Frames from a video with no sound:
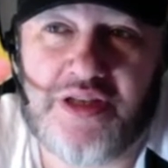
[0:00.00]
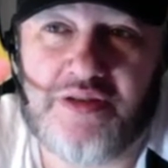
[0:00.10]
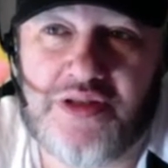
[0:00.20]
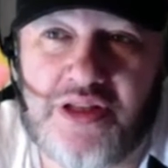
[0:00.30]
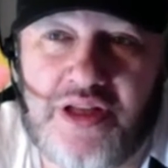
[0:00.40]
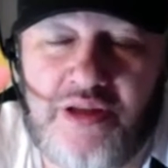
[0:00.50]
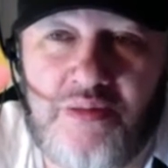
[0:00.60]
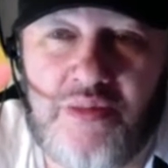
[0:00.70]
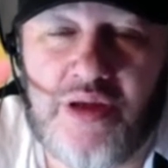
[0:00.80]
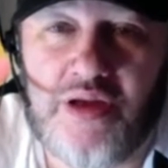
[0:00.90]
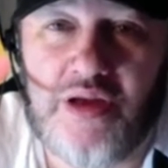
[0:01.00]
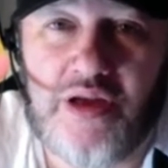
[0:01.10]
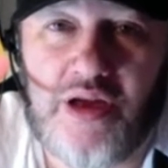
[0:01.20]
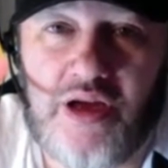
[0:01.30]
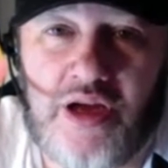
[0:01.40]
out to them.
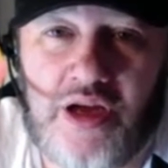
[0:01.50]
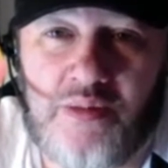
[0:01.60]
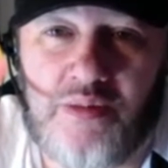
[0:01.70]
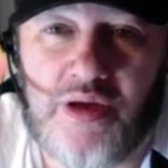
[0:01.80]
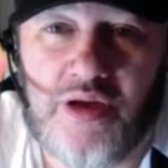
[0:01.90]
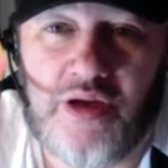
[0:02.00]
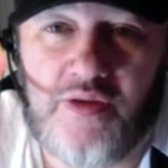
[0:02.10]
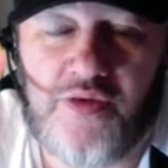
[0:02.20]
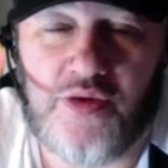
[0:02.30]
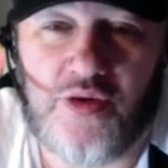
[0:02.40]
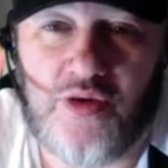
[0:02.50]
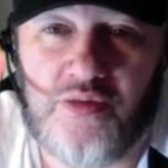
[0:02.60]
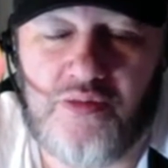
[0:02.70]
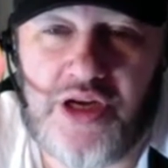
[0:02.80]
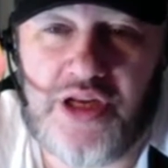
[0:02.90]

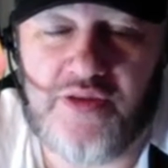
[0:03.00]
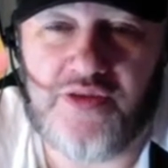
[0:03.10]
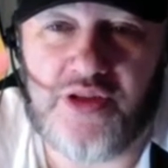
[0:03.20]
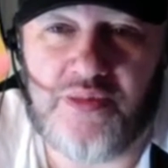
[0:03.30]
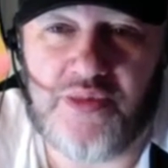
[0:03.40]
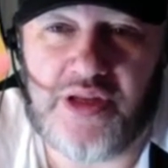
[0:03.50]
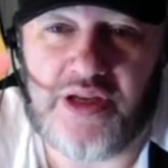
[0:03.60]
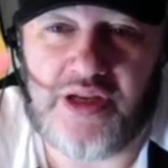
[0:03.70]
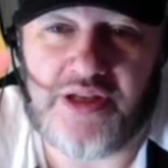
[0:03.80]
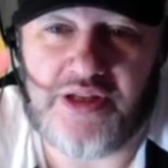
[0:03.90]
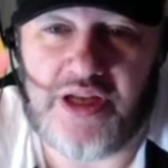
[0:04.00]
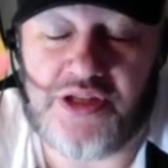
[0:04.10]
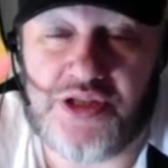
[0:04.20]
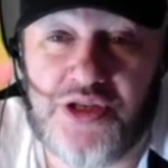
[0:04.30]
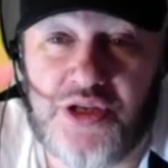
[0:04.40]
For many of them,
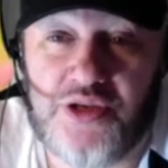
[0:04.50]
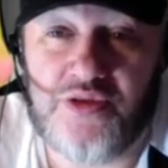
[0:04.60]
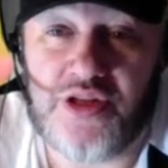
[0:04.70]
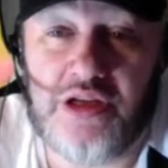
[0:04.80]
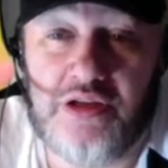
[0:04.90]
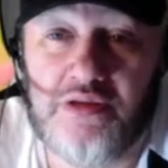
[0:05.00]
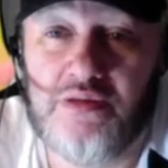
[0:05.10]
it's a new thing.